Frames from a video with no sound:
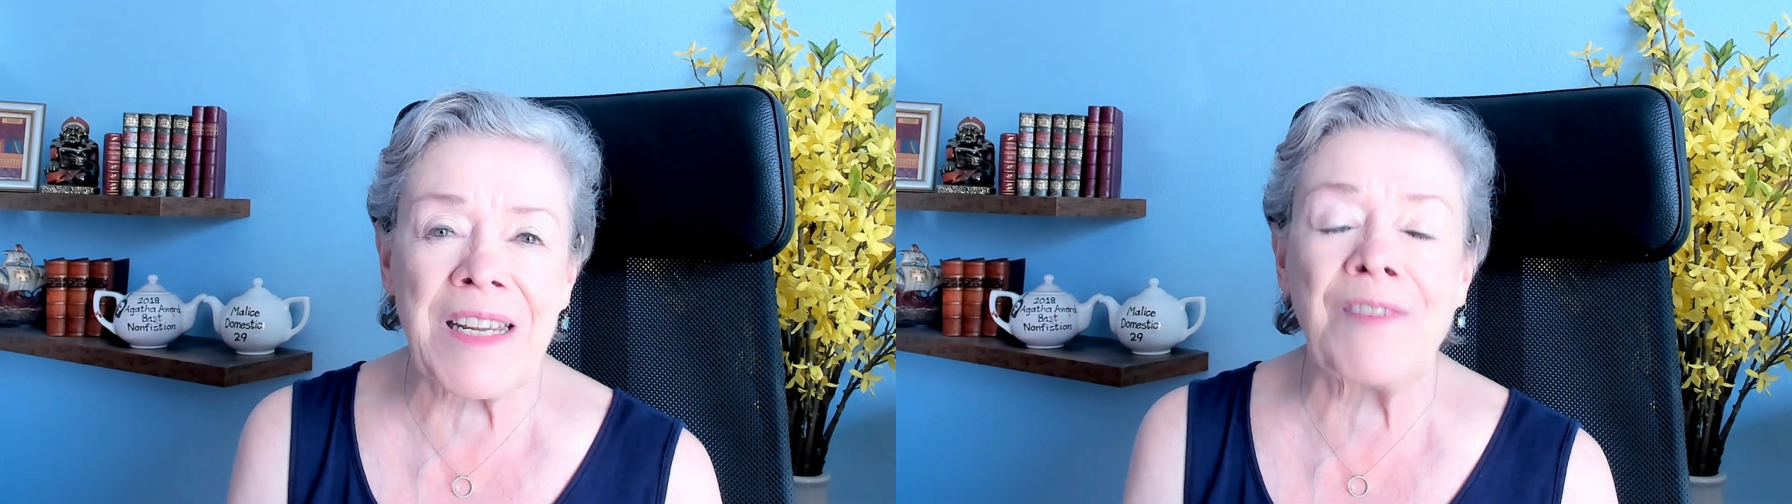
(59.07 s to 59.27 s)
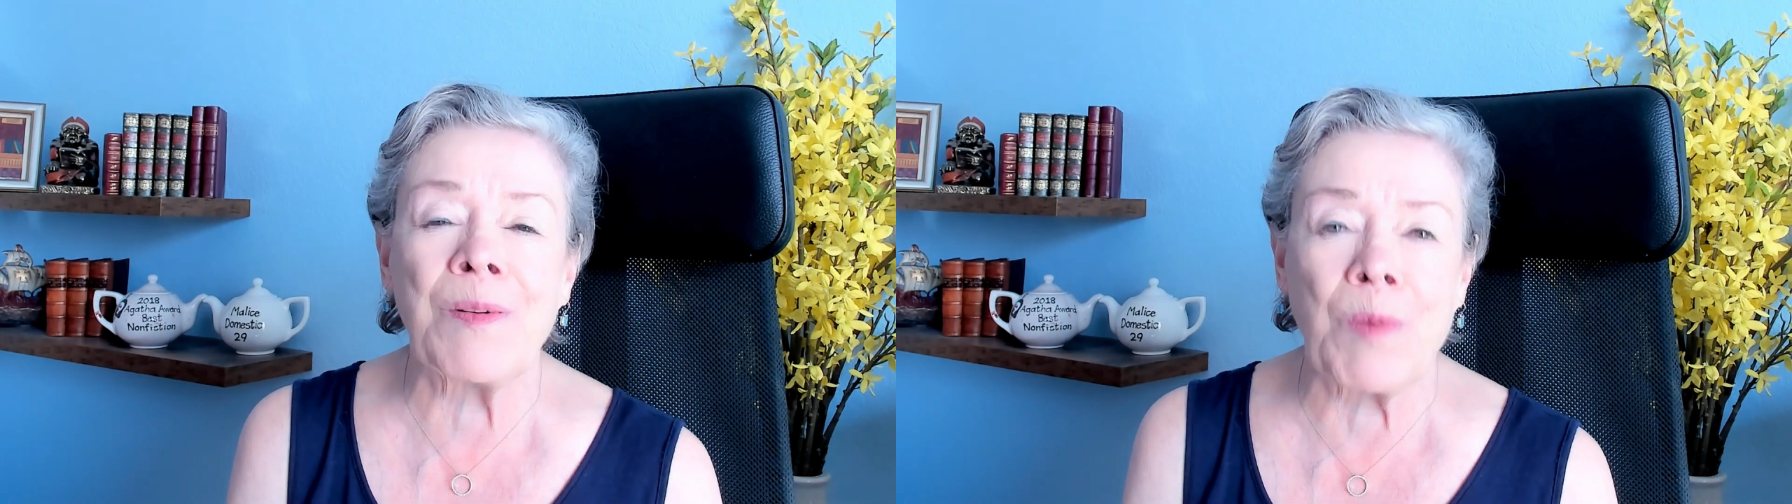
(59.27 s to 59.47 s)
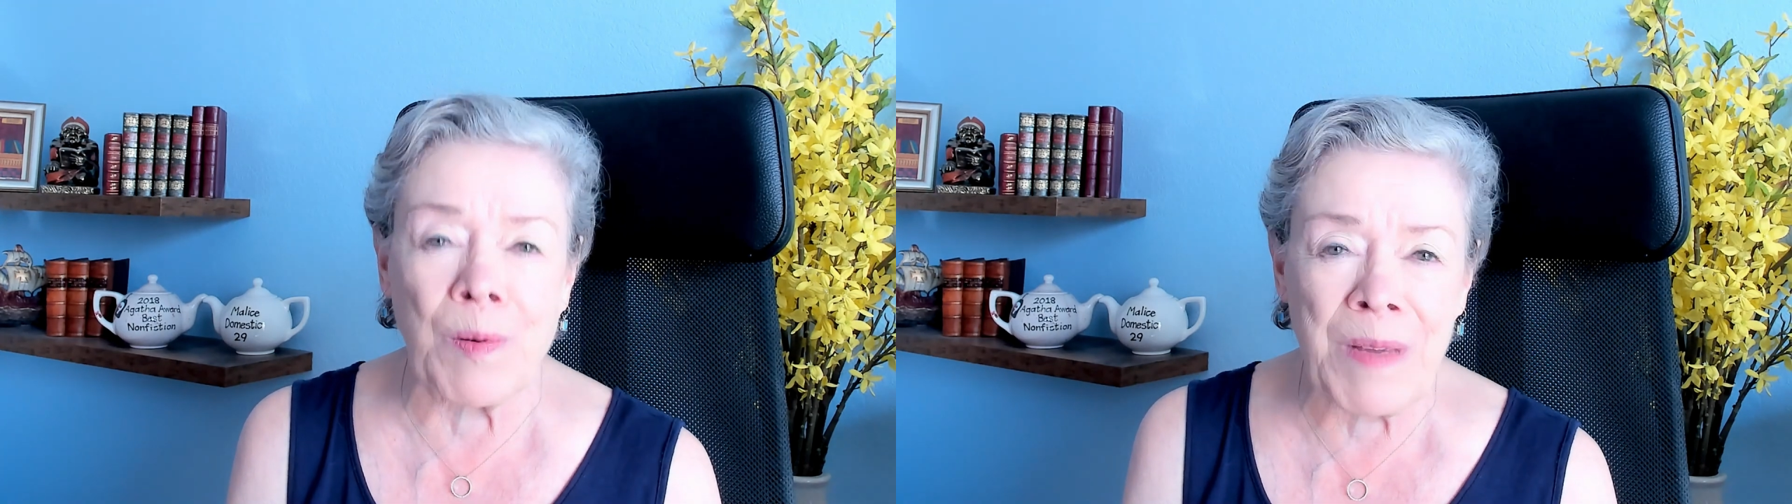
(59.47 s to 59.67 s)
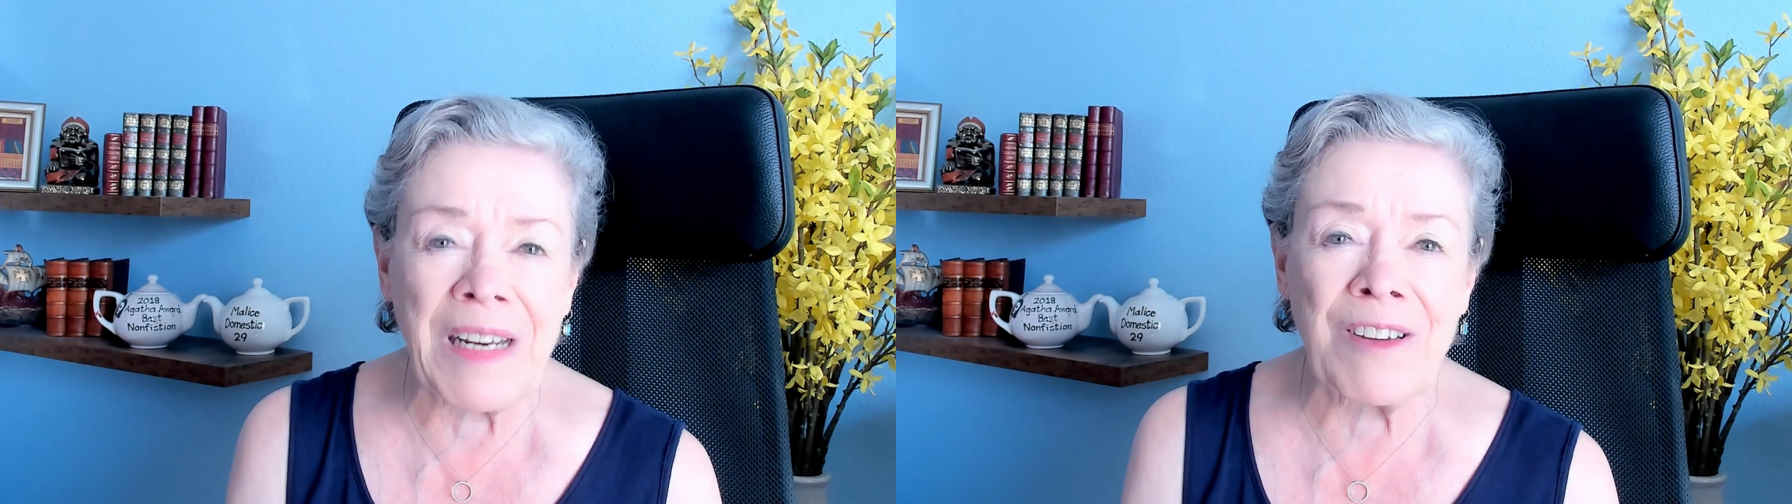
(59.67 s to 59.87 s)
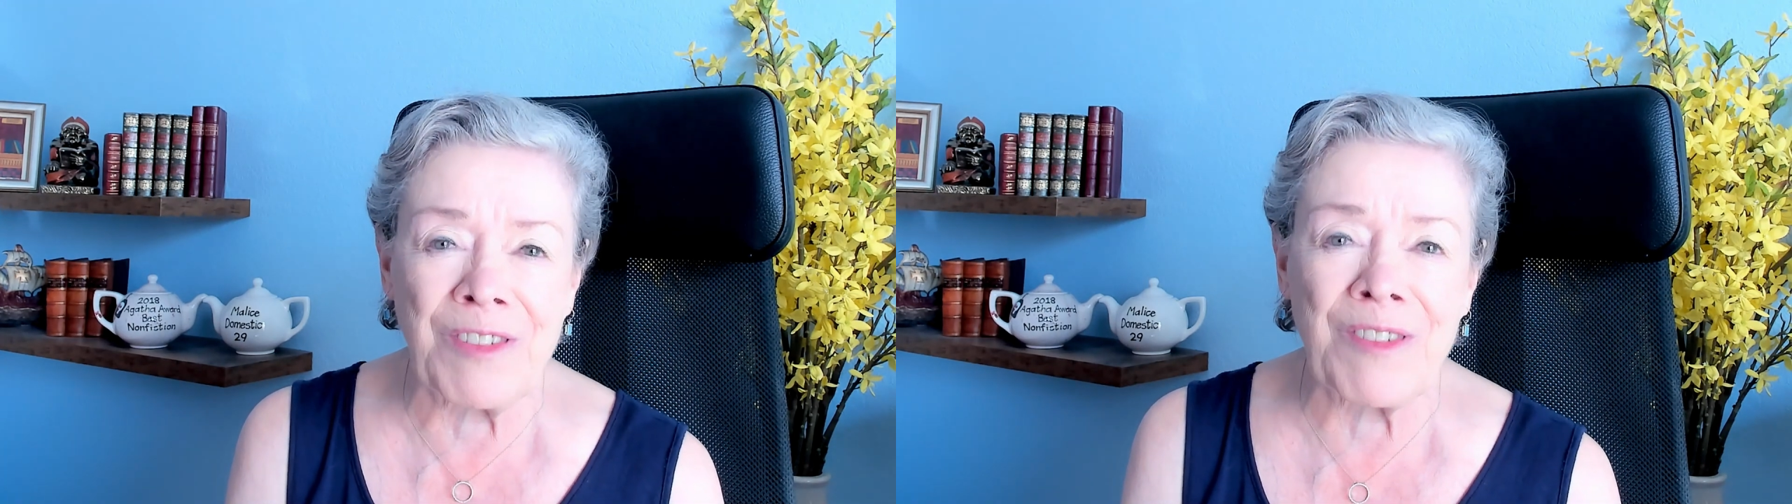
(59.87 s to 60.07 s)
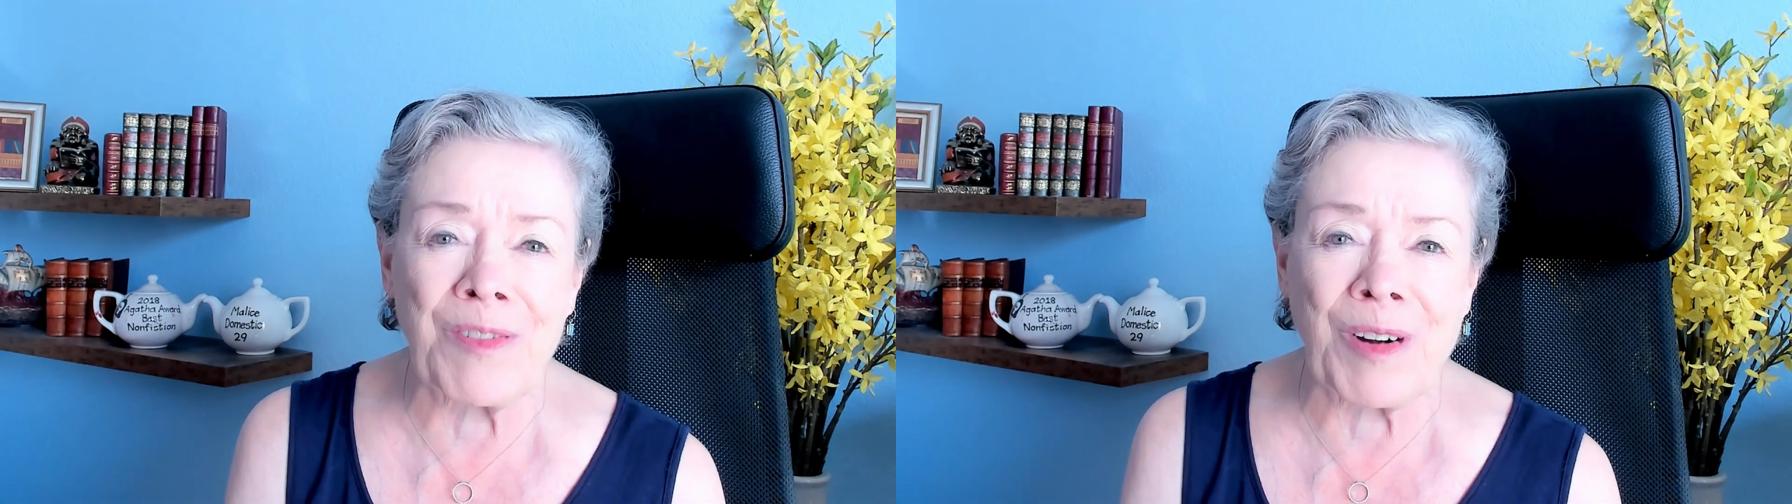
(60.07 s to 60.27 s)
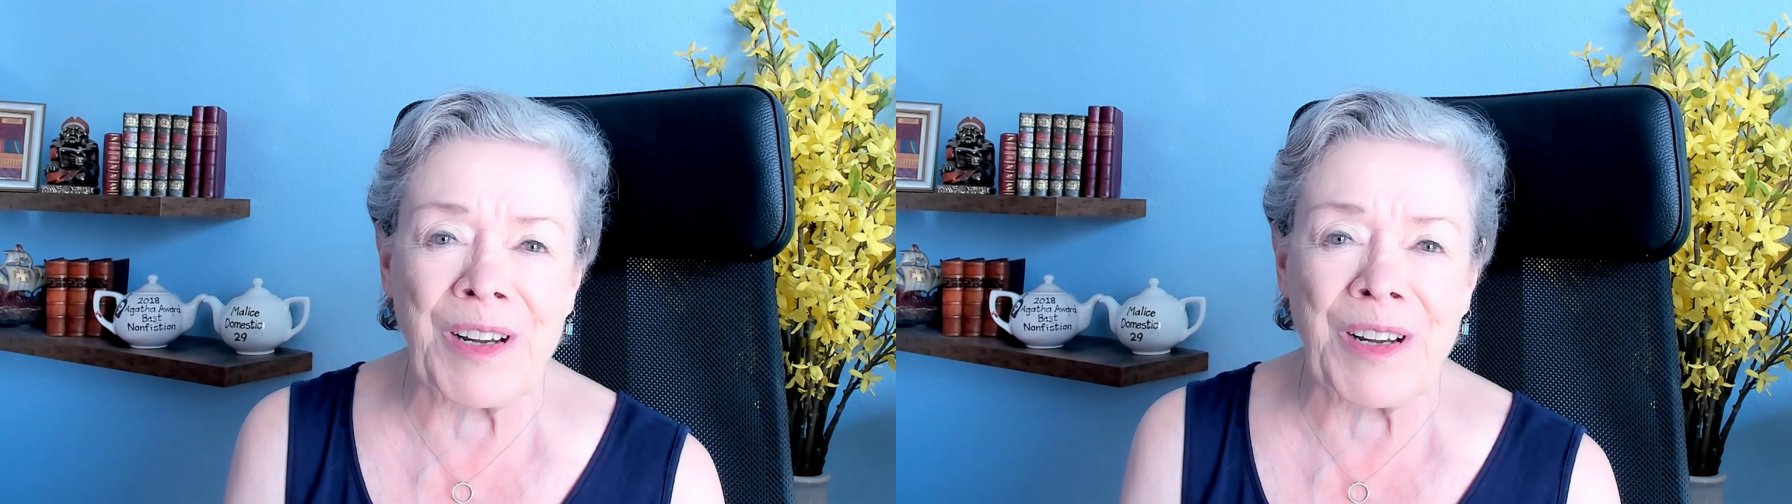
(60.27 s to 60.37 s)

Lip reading: even more meaningful for